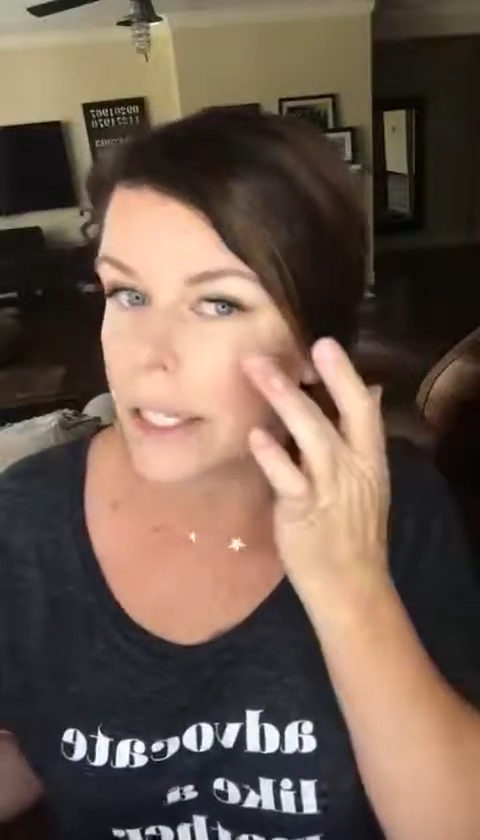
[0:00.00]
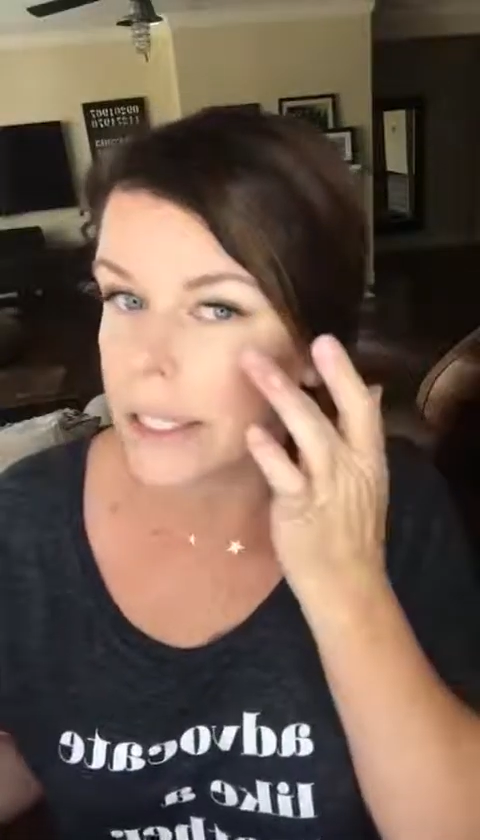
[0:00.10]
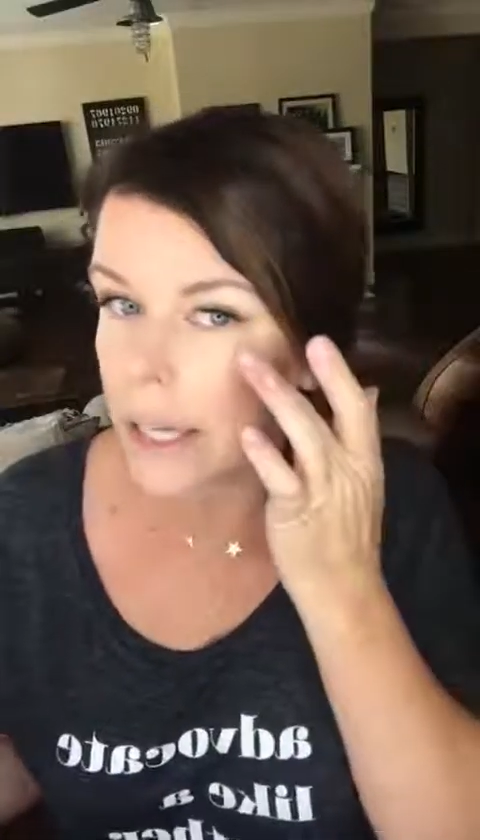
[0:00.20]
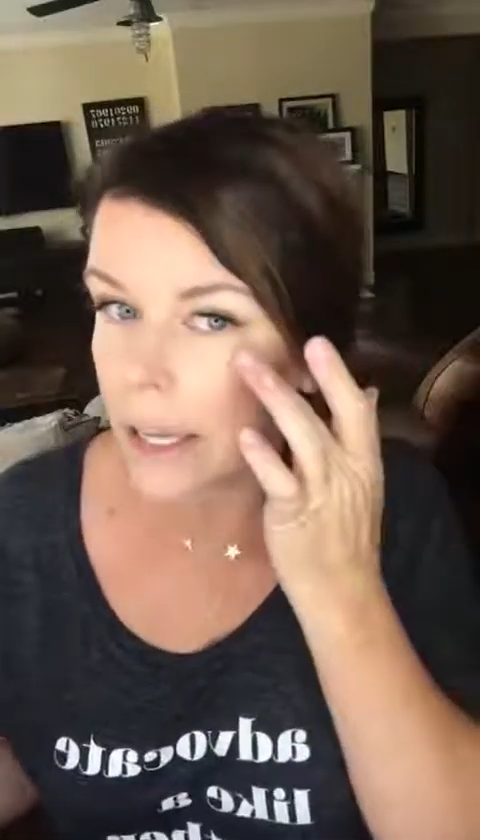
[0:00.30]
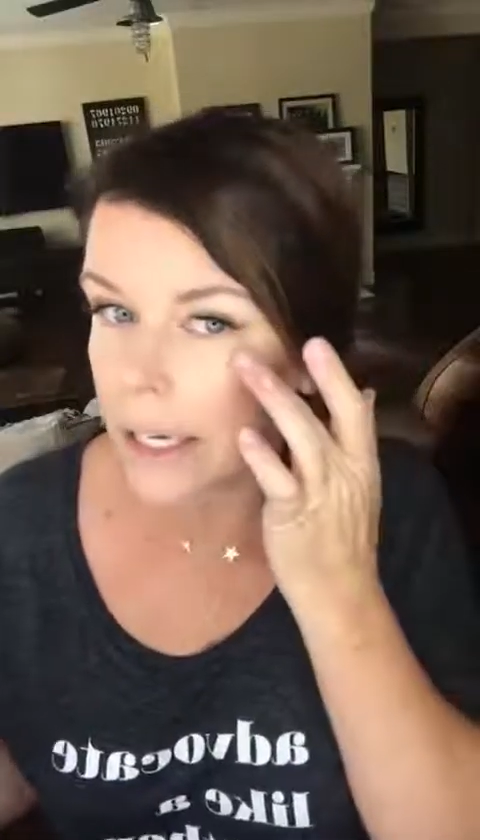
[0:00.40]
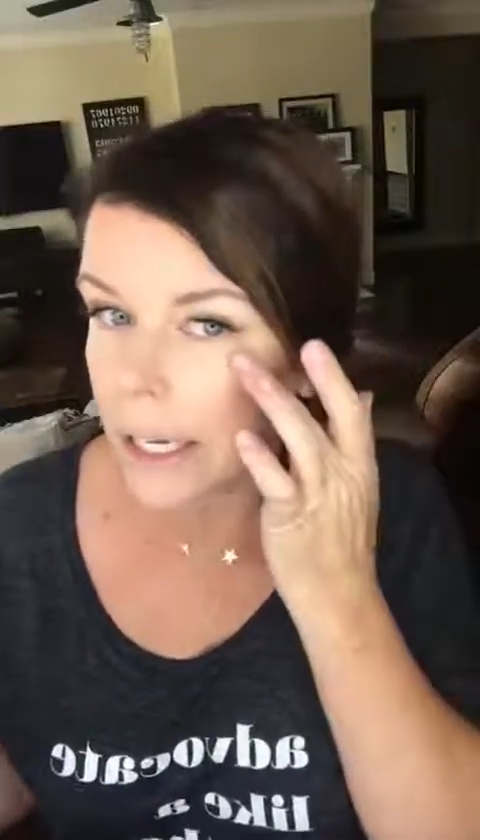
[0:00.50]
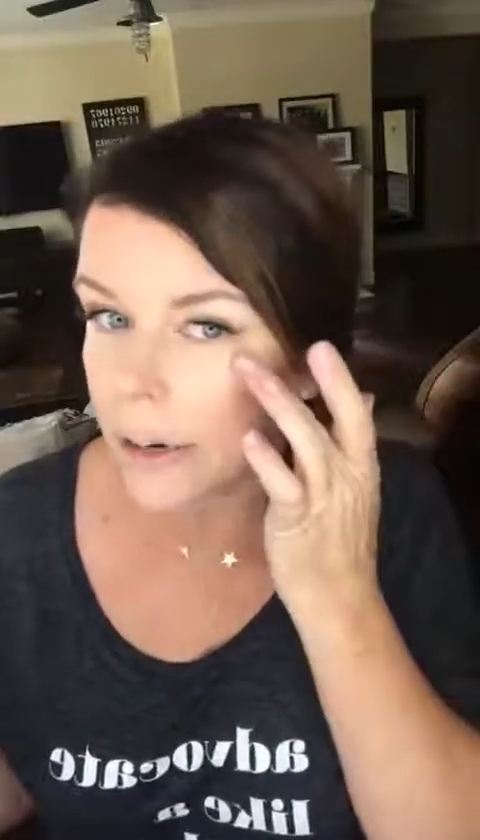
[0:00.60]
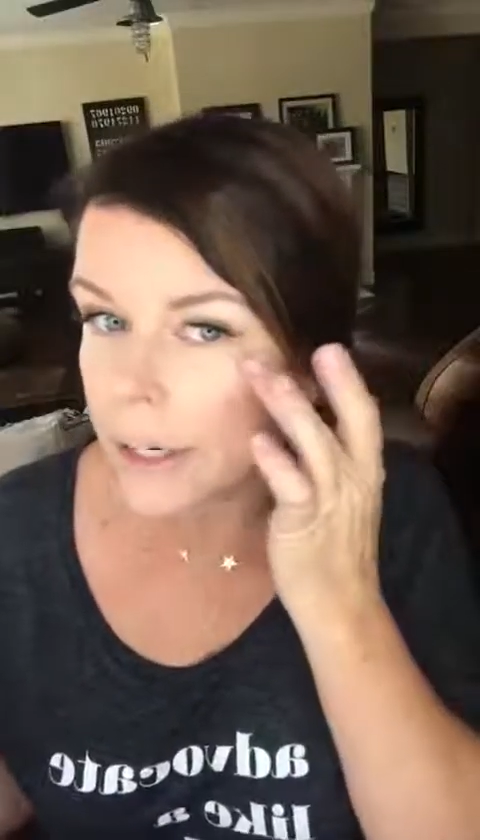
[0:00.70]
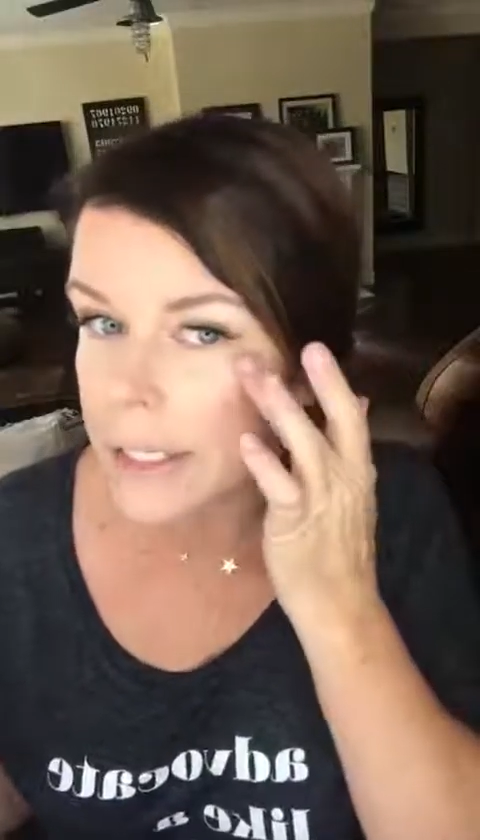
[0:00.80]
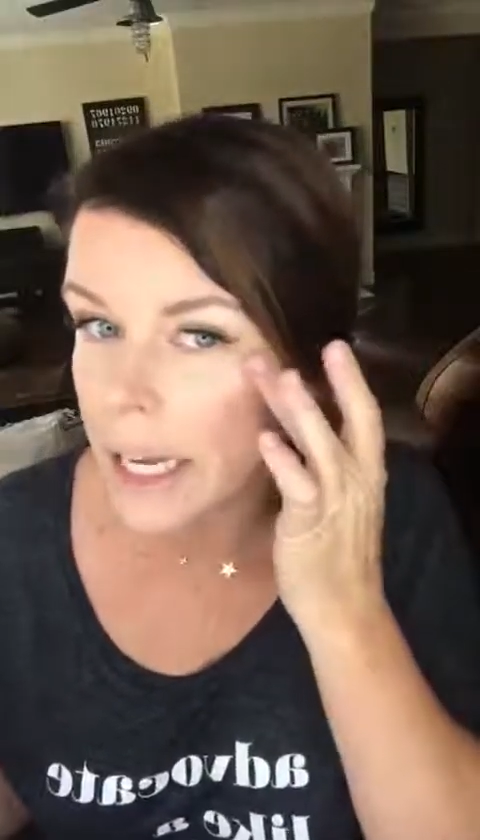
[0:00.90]
It's an
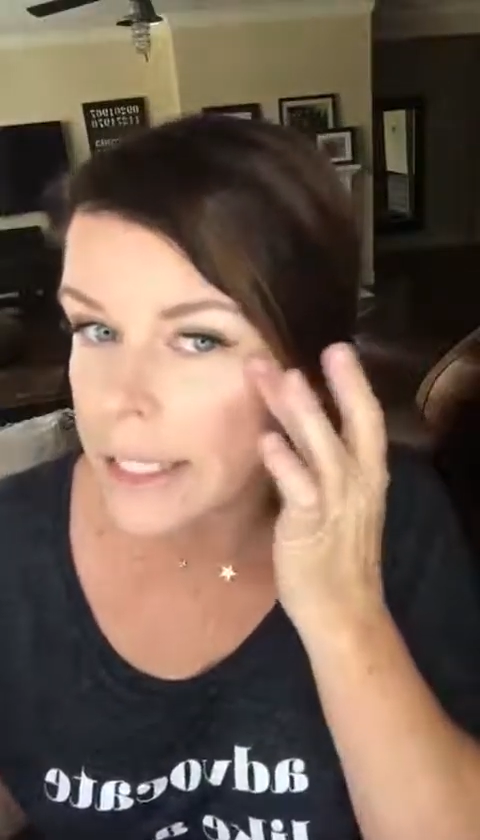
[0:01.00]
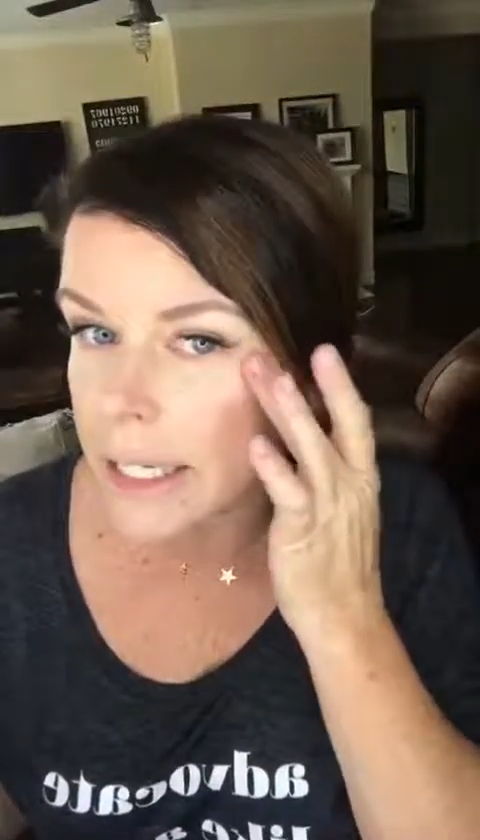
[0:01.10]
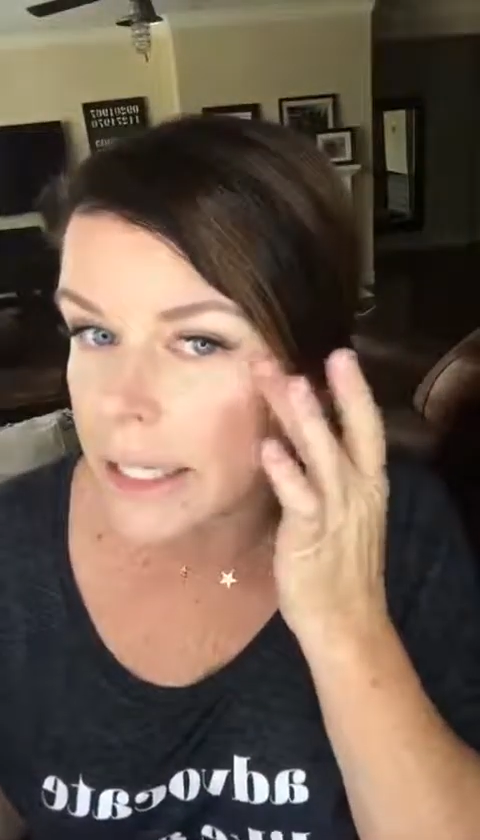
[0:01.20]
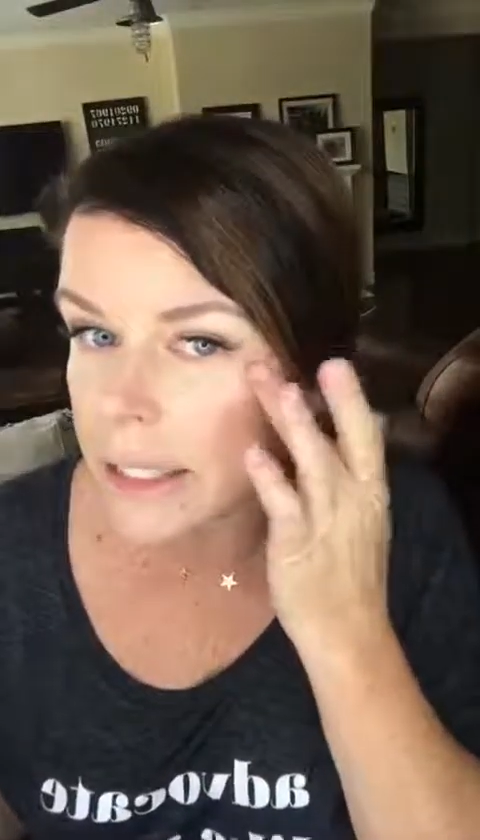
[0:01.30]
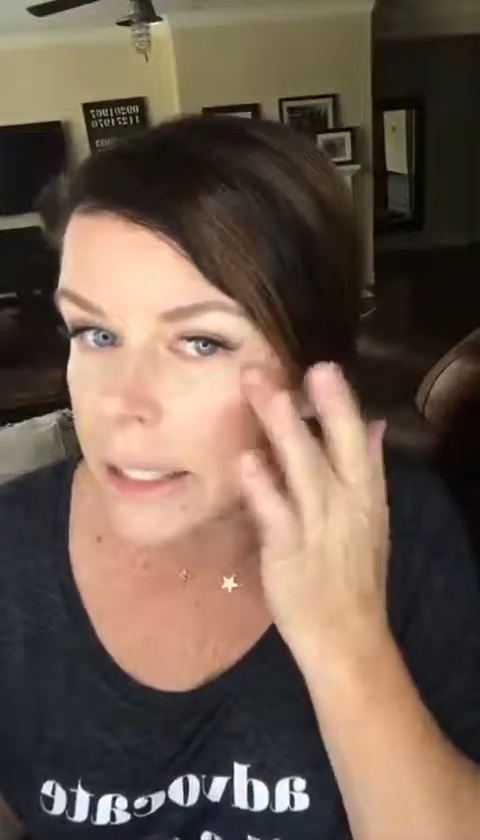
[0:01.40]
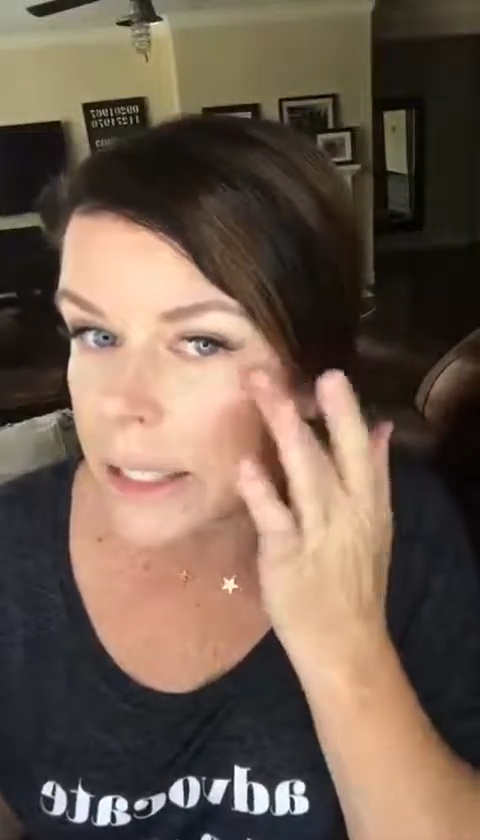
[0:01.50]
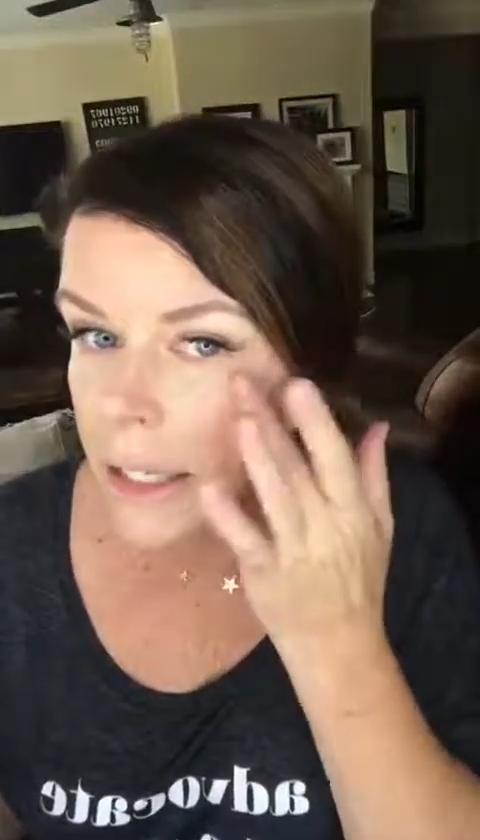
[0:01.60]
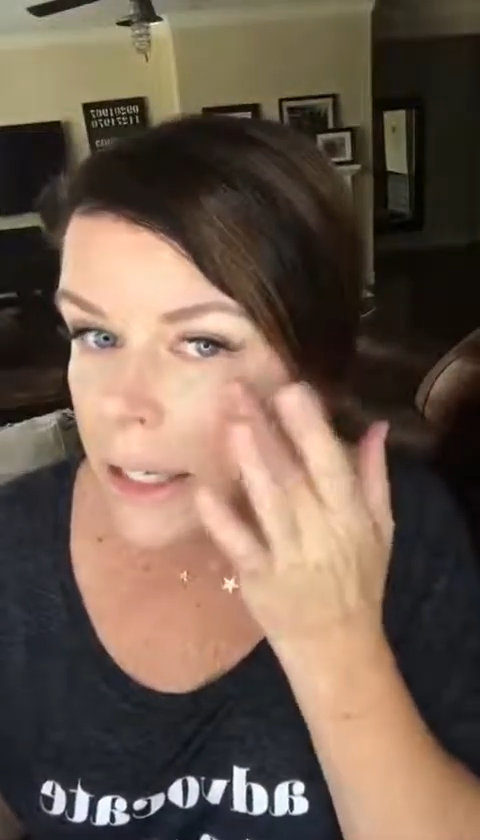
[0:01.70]
iridescent,